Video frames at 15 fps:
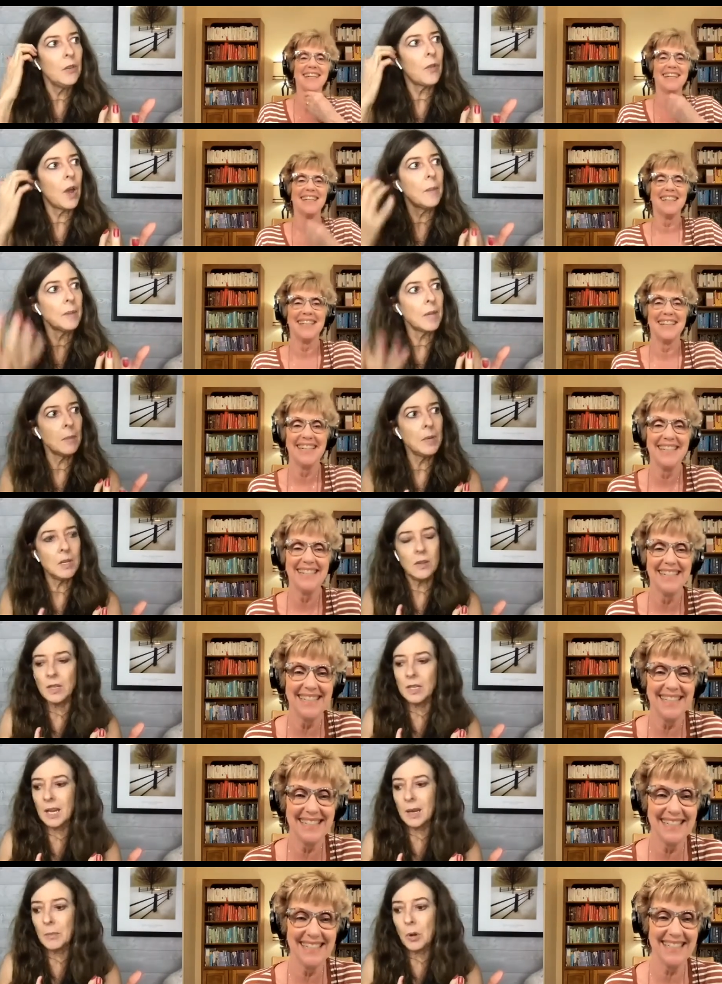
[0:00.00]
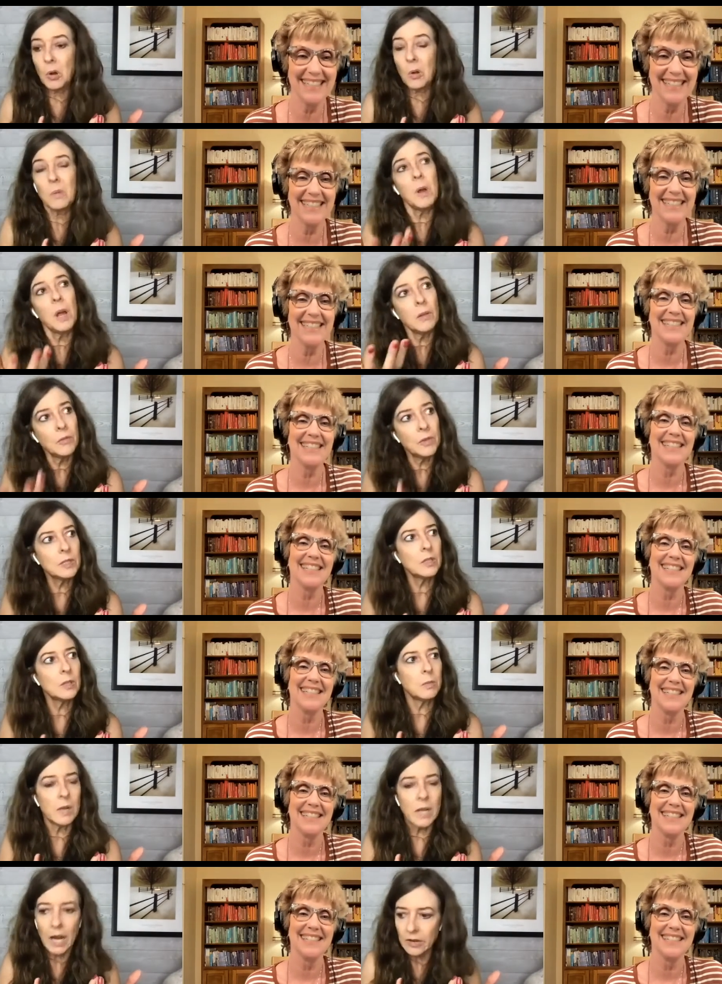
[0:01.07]
Speaker 1: if I'm coming to the table going, "Well,
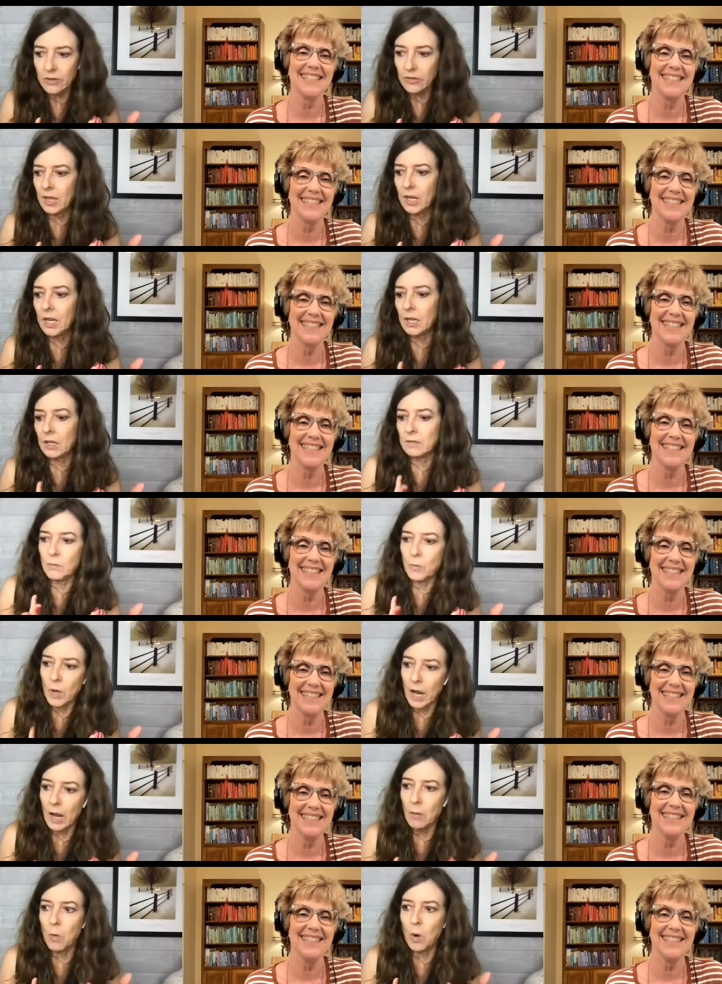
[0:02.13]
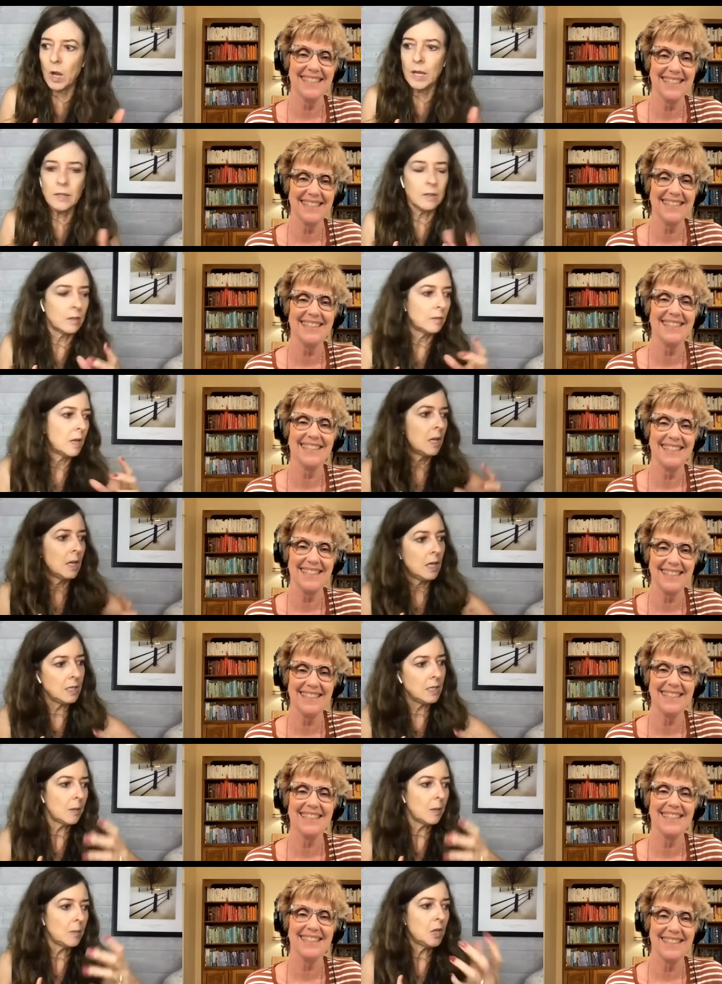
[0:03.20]
this is what I think and what I want," and
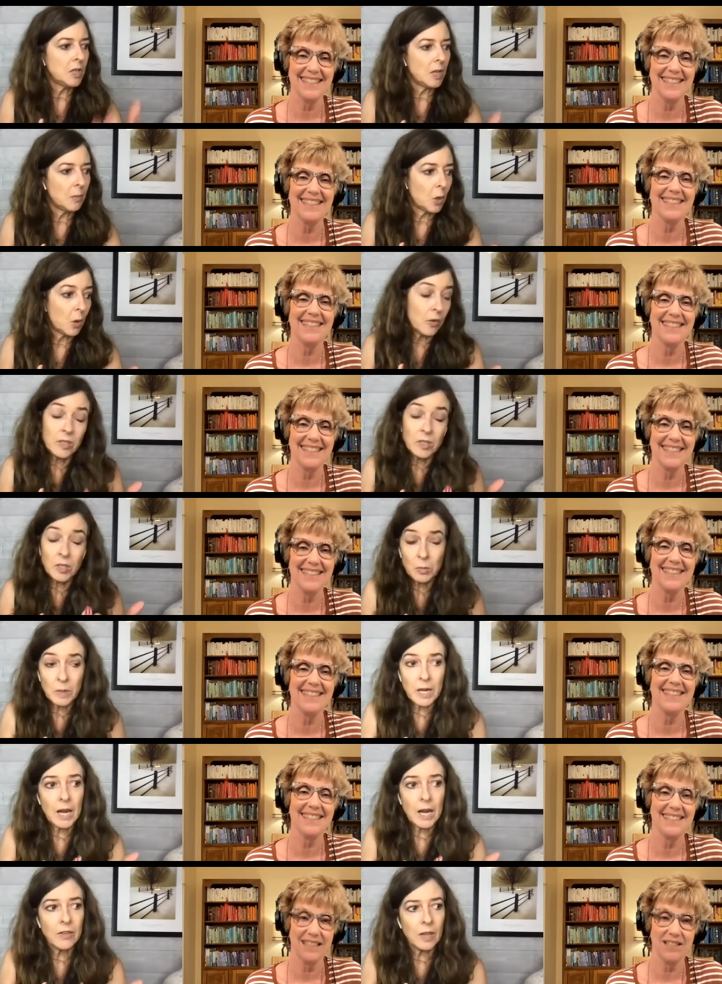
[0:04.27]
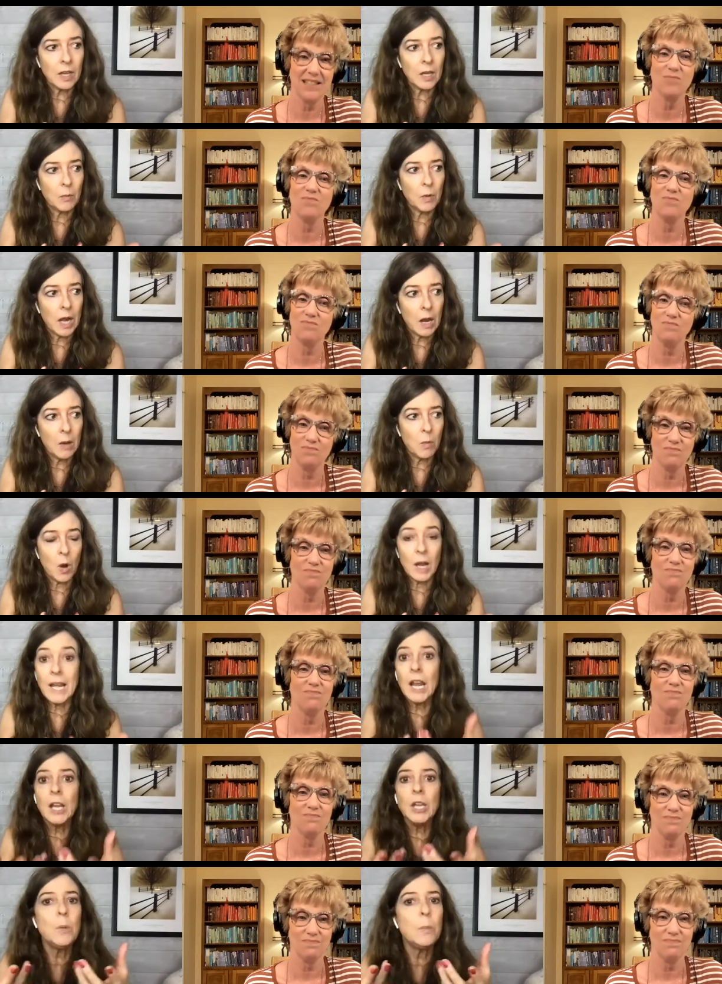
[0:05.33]
he's coming to the table going, "This is what I think and what I
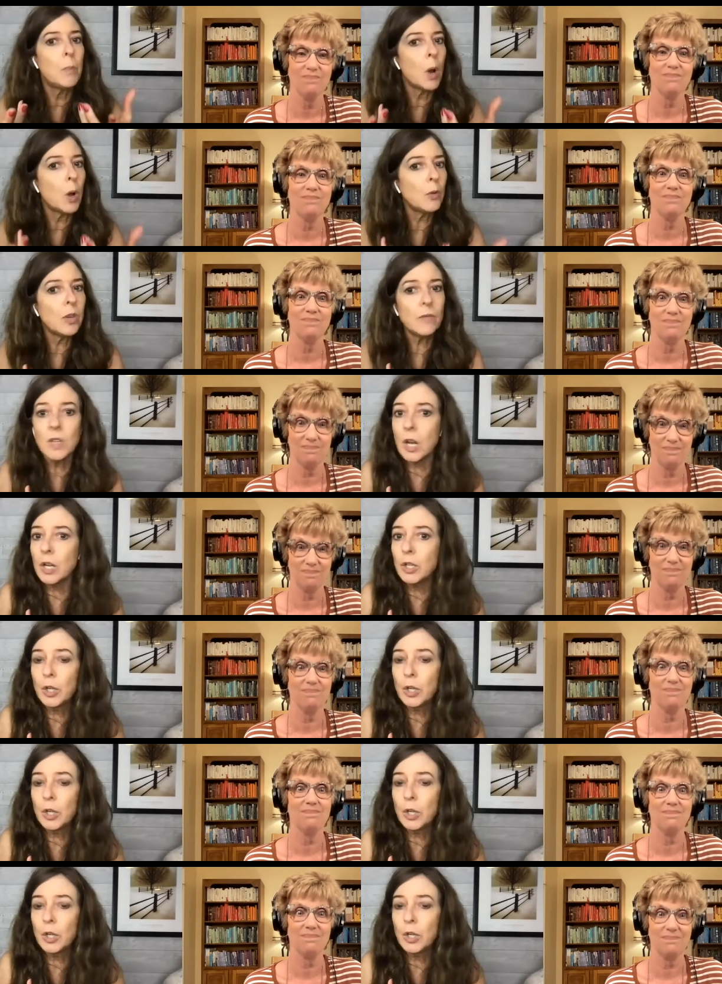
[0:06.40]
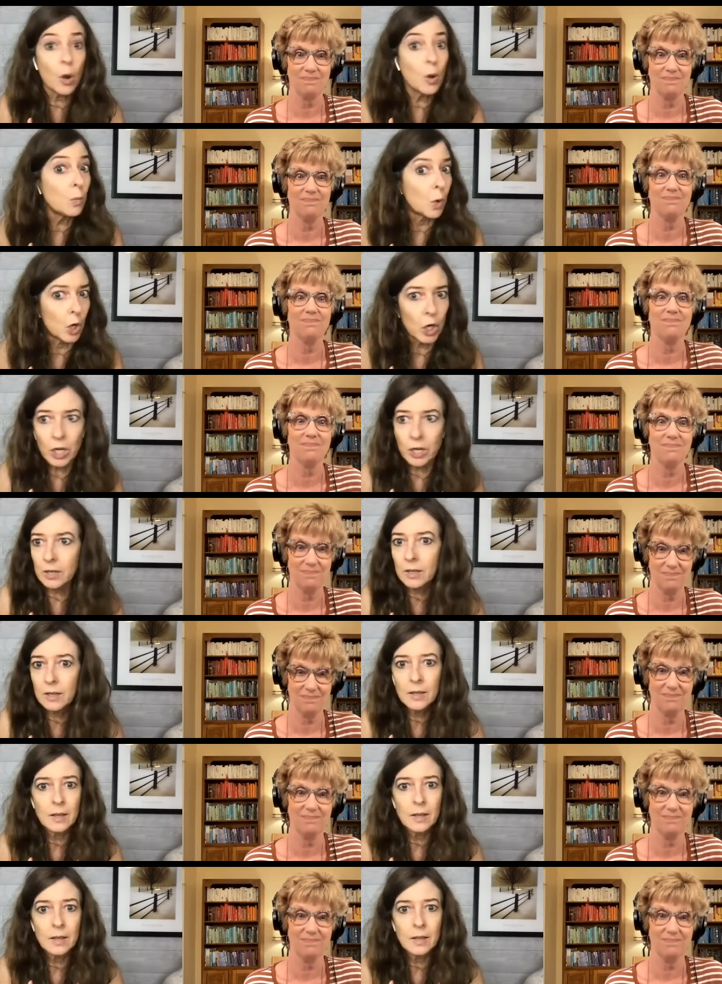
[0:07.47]
want," and you both have done your own work,